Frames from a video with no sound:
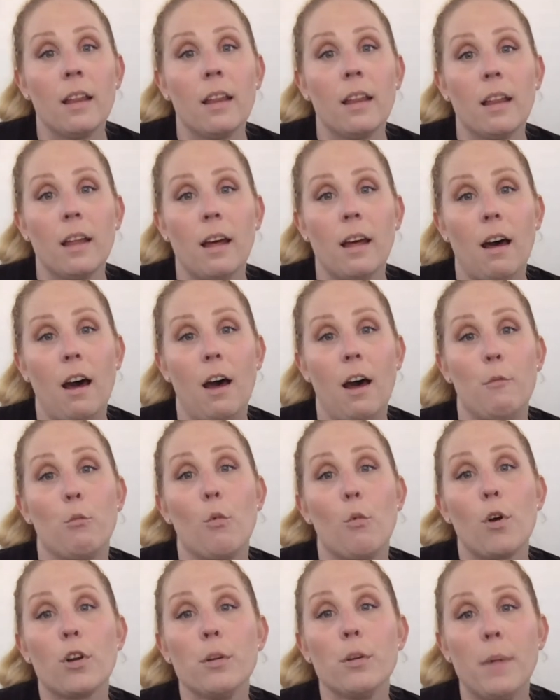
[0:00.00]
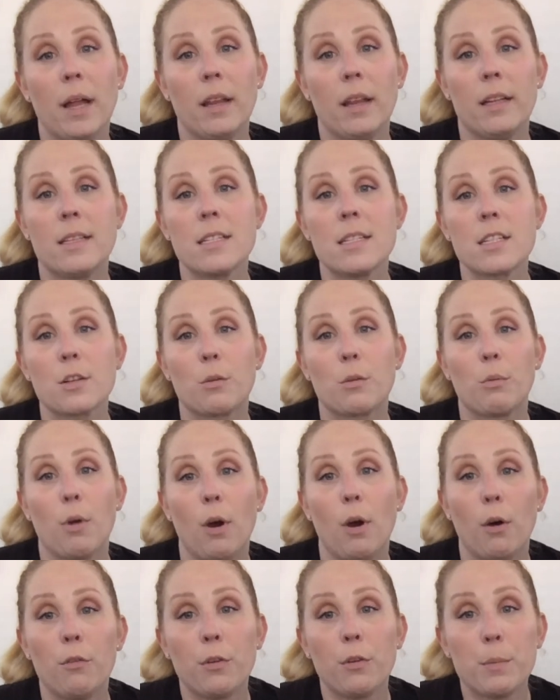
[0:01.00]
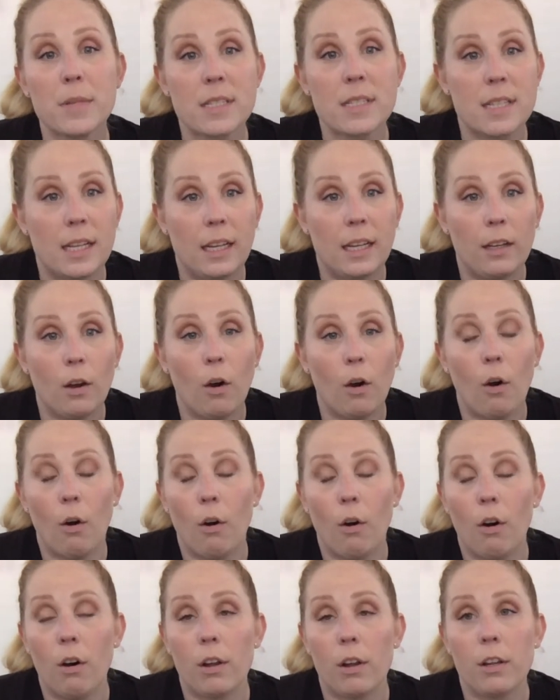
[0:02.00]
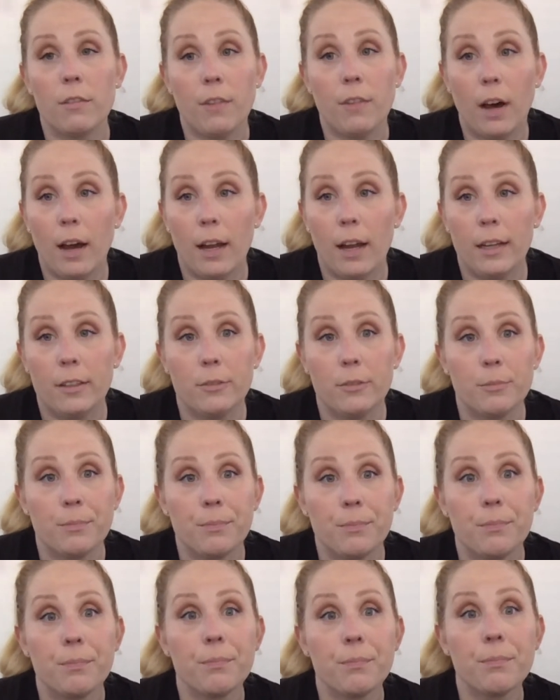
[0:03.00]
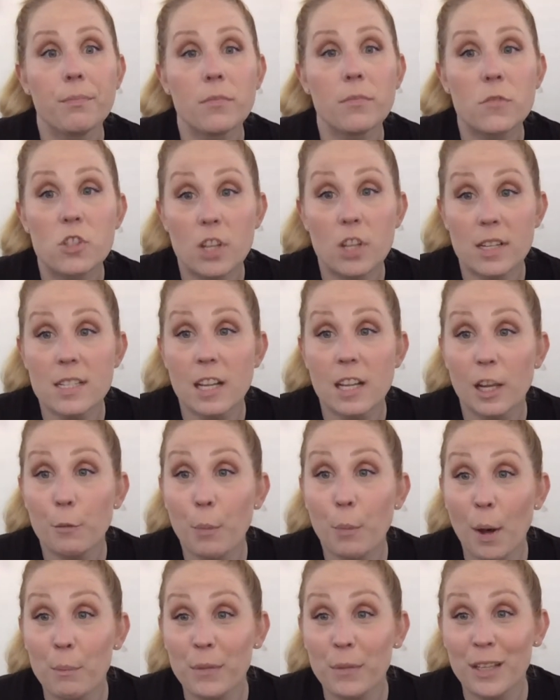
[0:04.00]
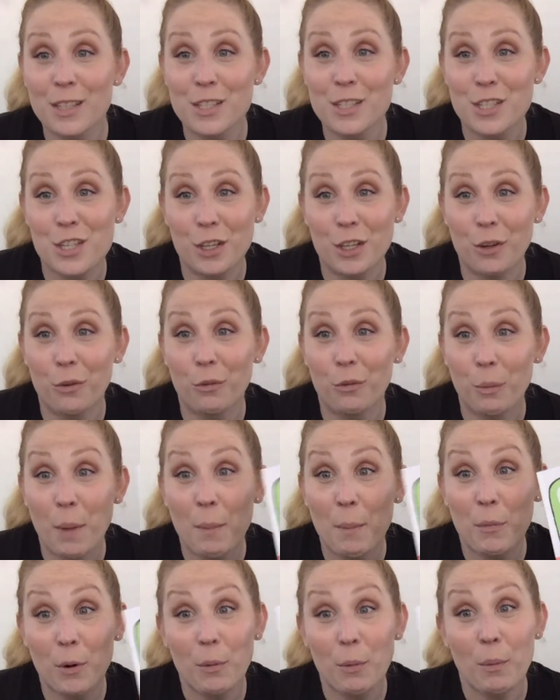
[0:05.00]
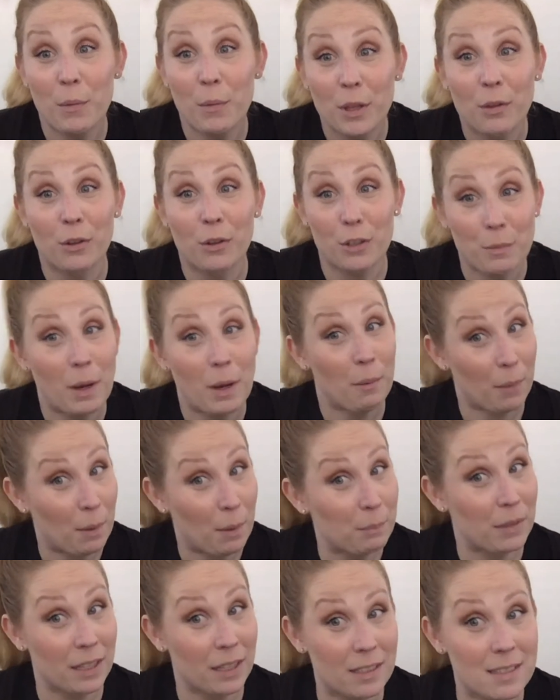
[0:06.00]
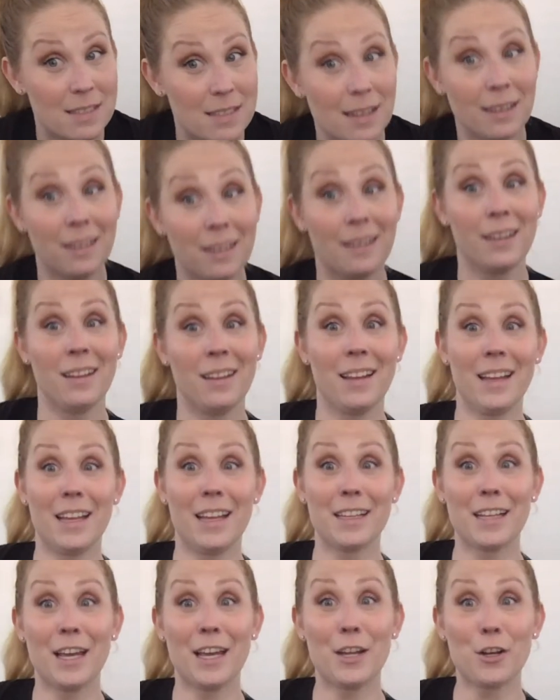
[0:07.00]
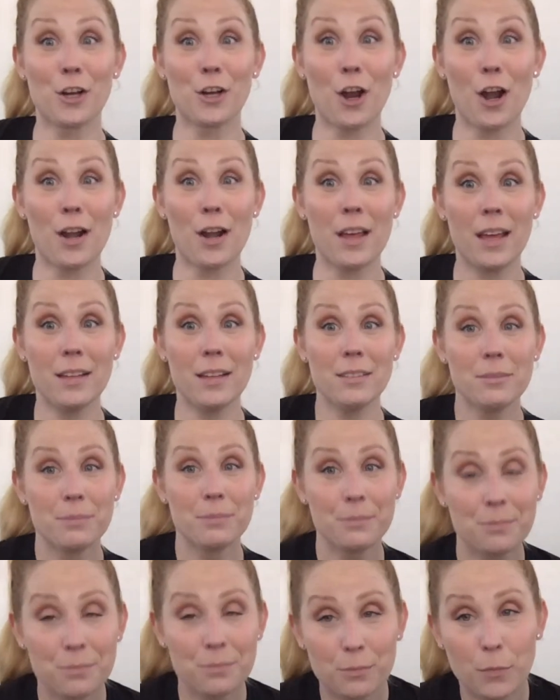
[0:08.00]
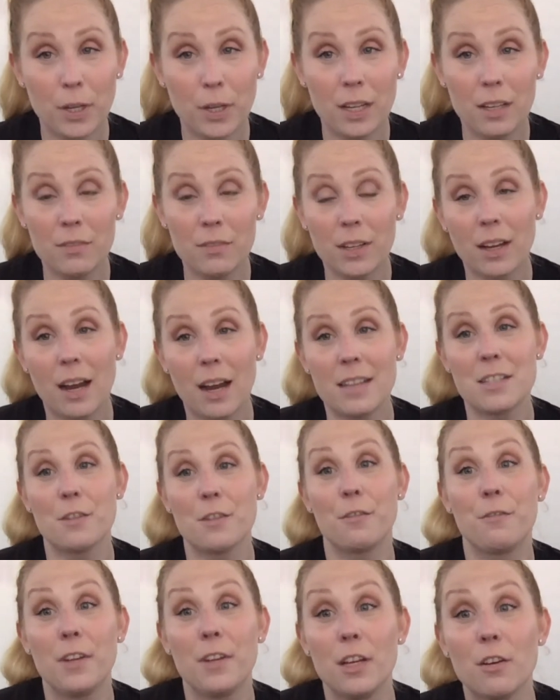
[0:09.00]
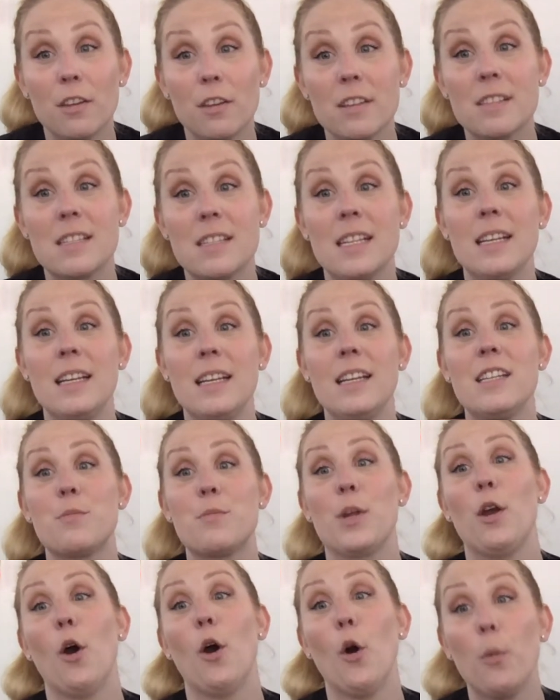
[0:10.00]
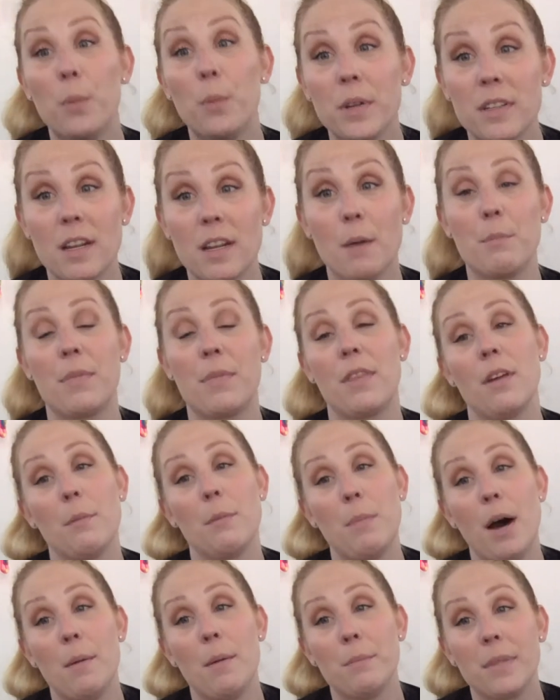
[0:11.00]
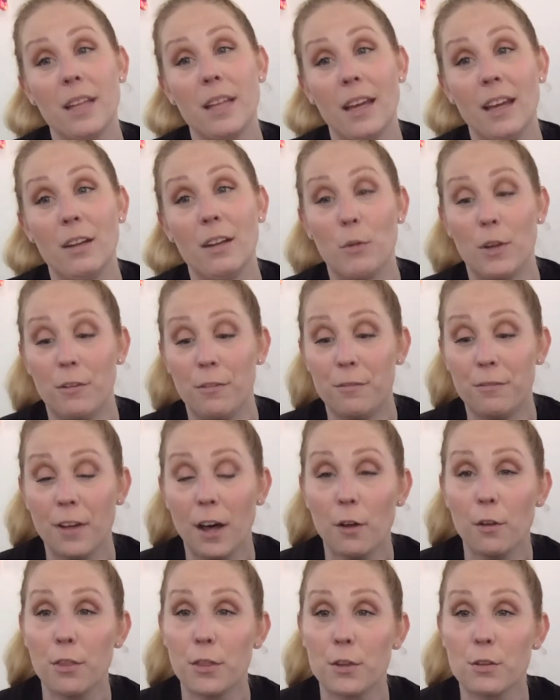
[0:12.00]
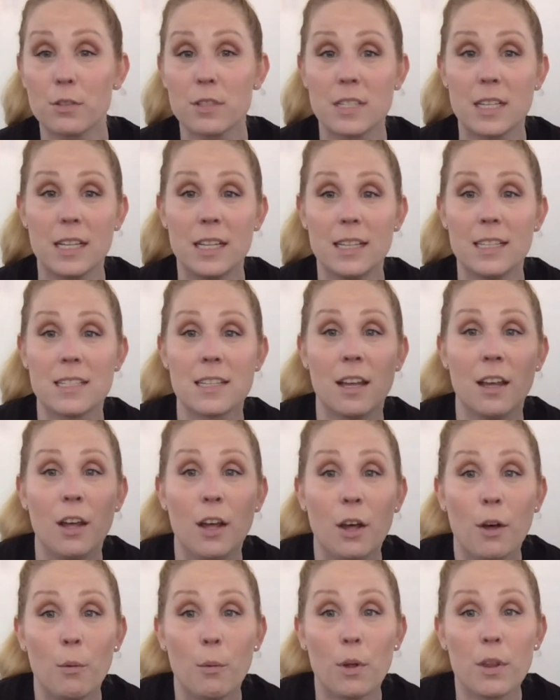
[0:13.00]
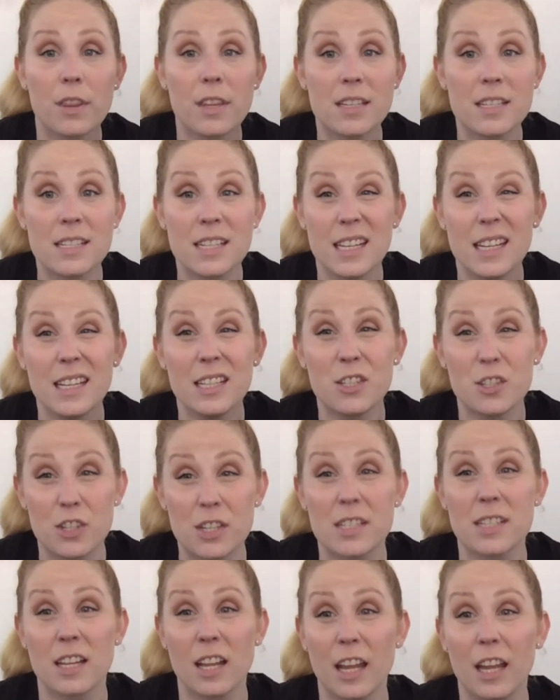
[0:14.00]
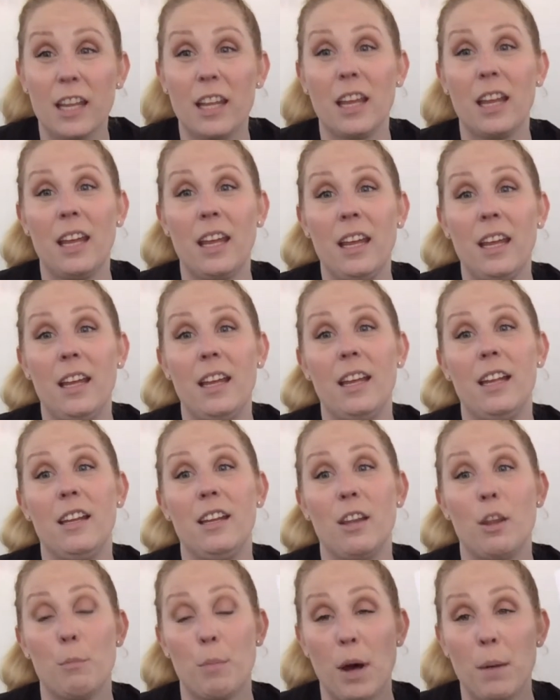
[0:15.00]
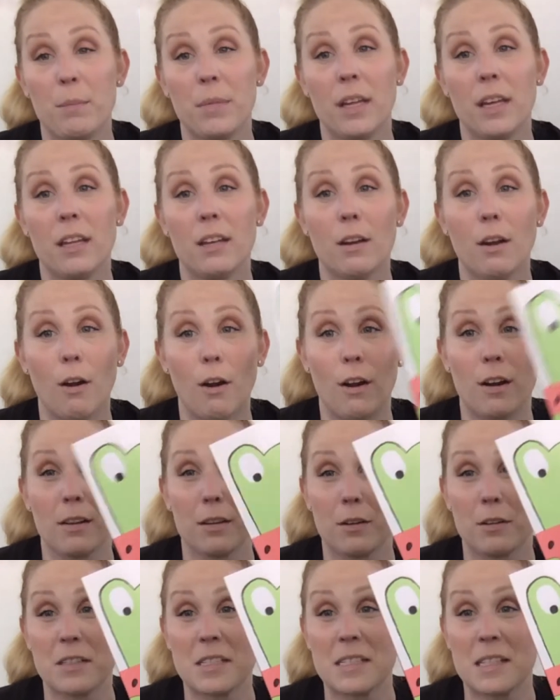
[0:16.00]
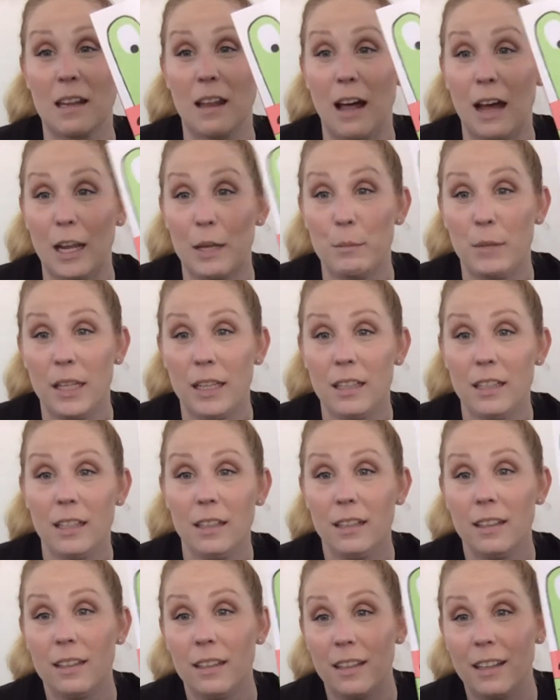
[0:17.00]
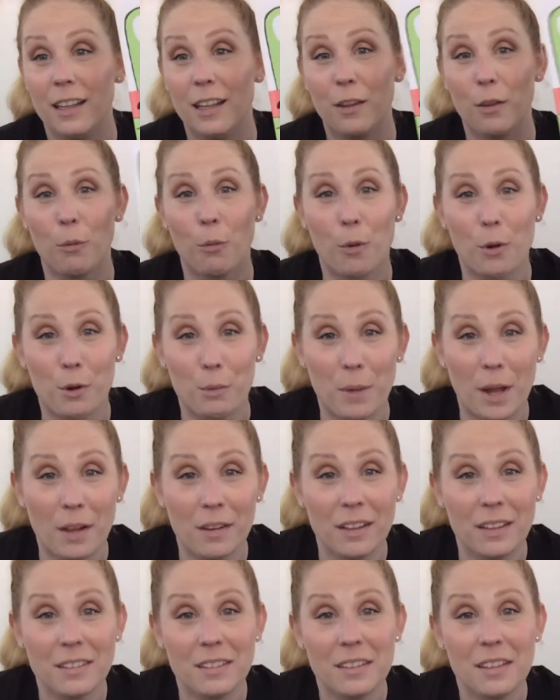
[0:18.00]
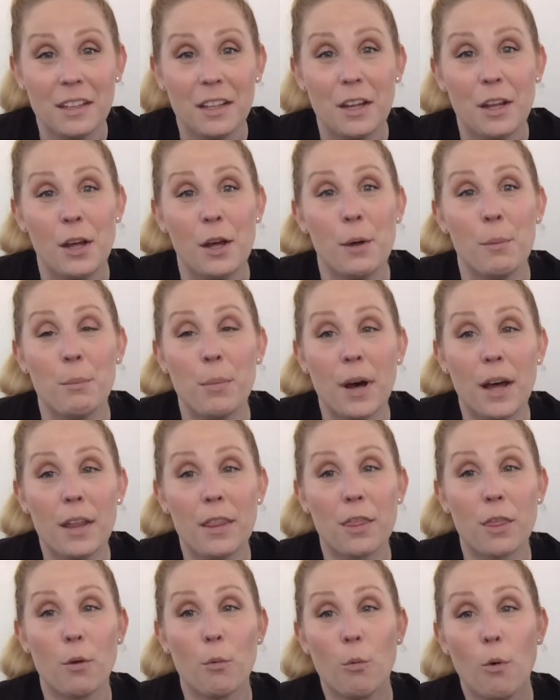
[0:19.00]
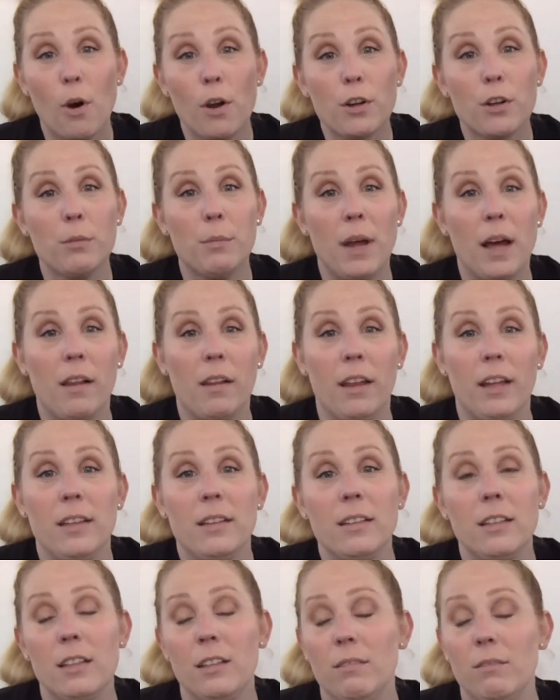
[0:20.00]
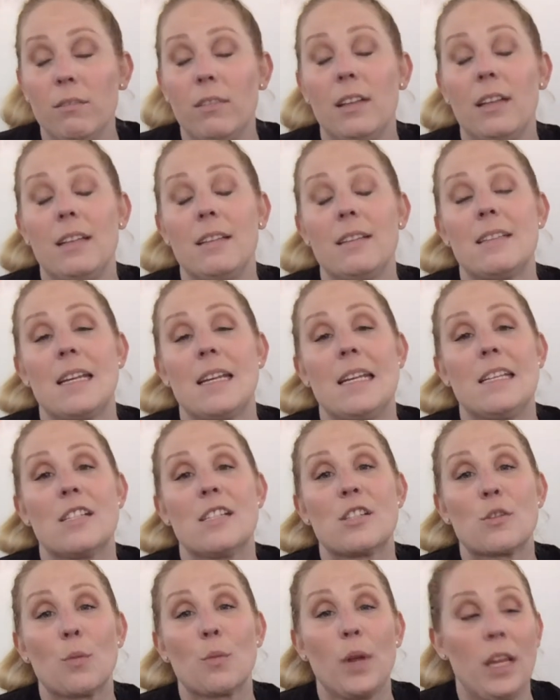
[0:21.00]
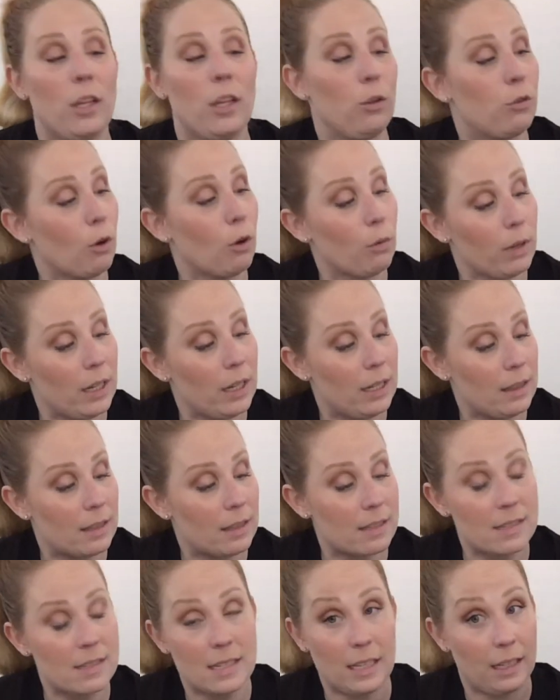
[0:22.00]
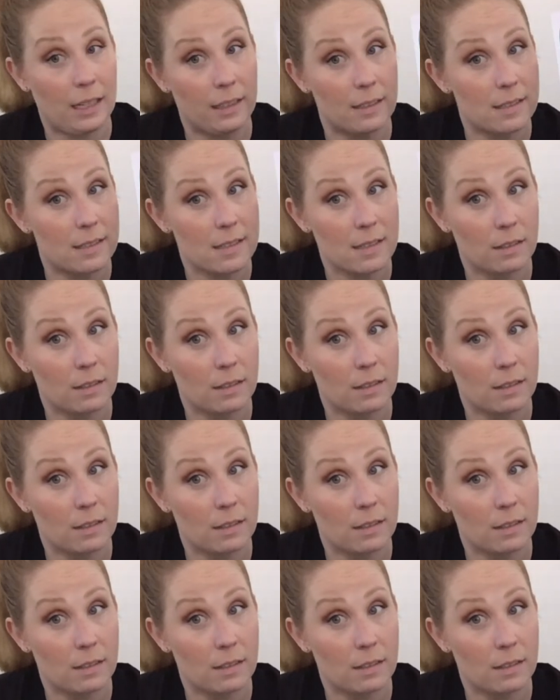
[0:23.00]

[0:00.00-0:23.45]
Um, watermelons grow from a seed on a vine, just like pumpkins do. Remember when we learned about pumpkins in kindergarten? We even got to feel the seeds. We opened up the pumpkin, we felt those seeds. Well, the seeds, just like in the pumpkin, are a little slimy in the watermelon. But the watermelon tastes sweet. You don't eat the seeds